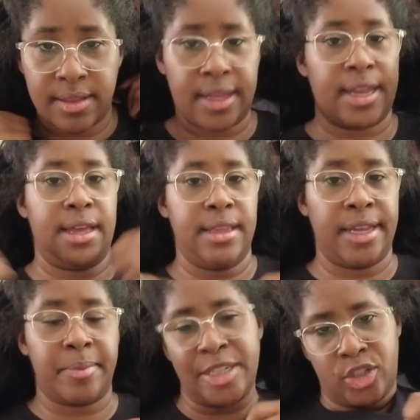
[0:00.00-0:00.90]
like
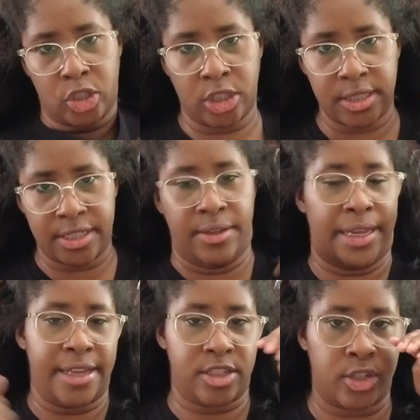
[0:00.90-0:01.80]
my shirt, you know,
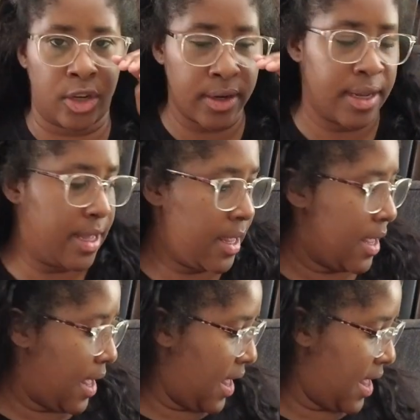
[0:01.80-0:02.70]
like as a shirt.
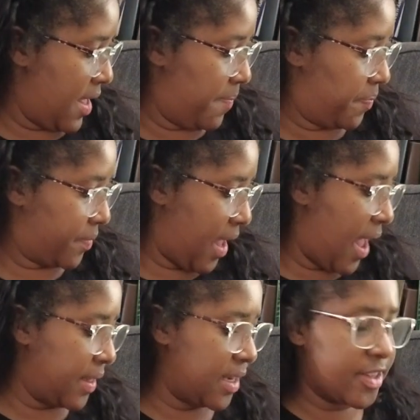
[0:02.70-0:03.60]
And
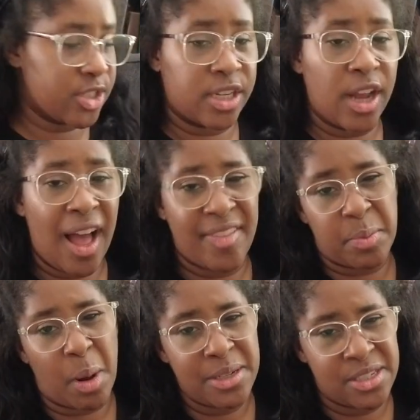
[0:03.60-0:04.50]
then if I took it off, I'd
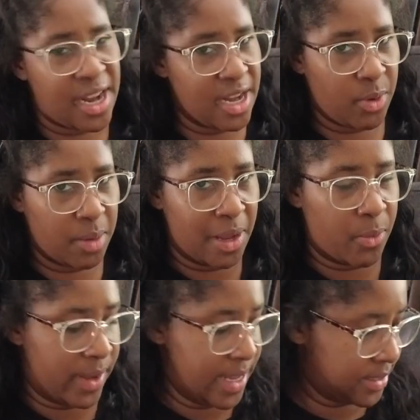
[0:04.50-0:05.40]
probably just tie it around my
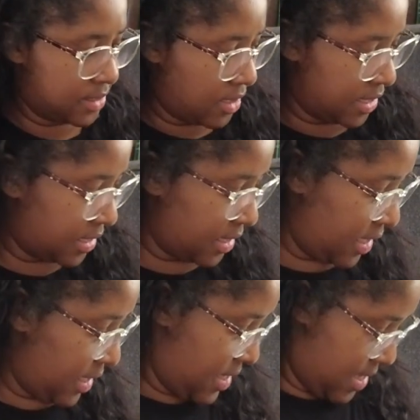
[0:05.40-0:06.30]
waist, honestly.